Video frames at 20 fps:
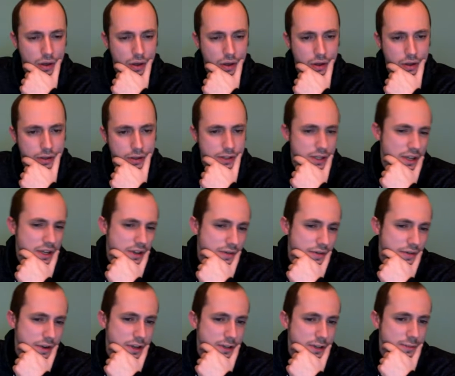
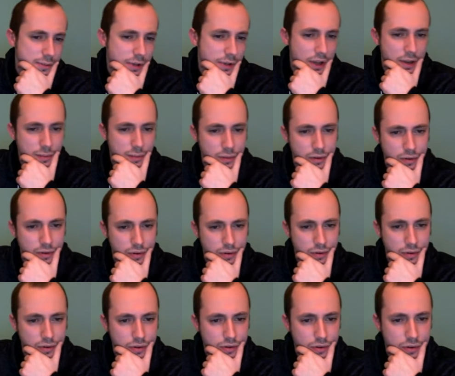D3 is playable
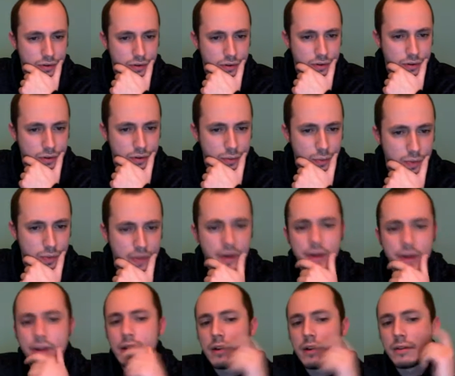with the
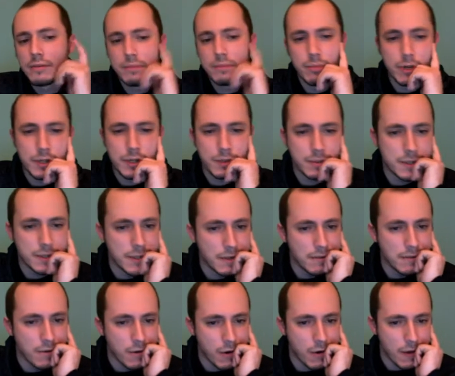idea of bishop
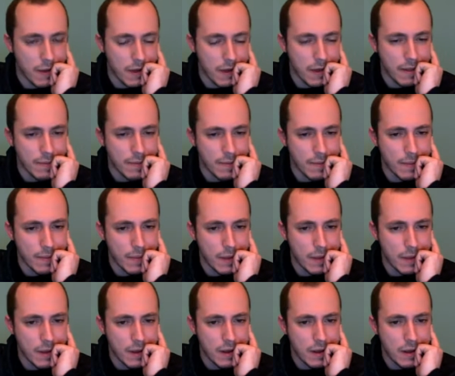c4 then.
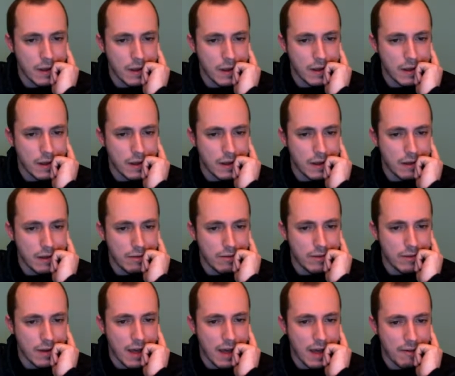If
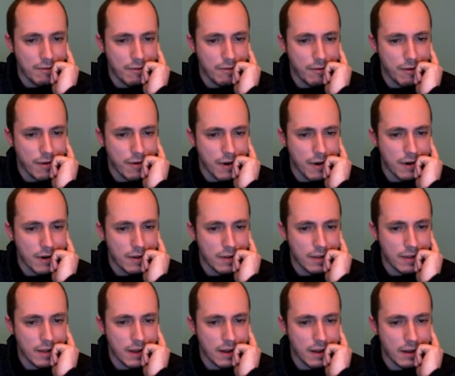f4,
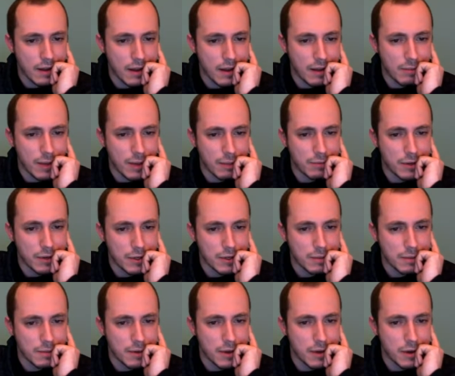then okay, my
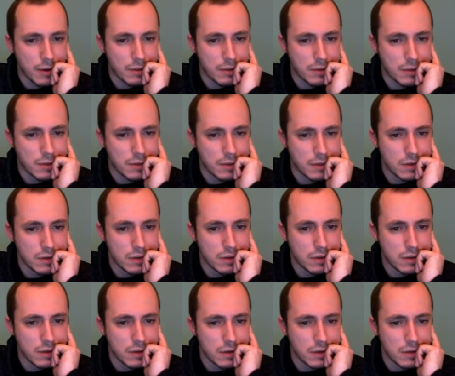bishop goes
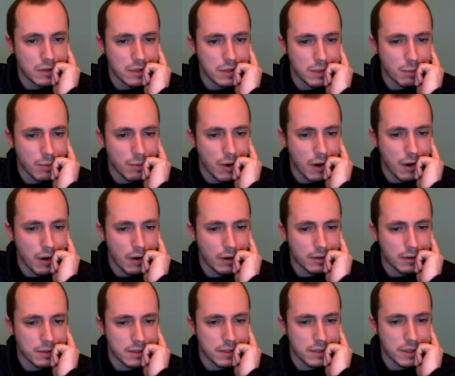somewhere on
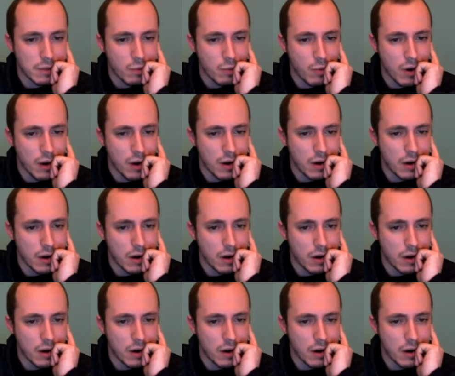c1.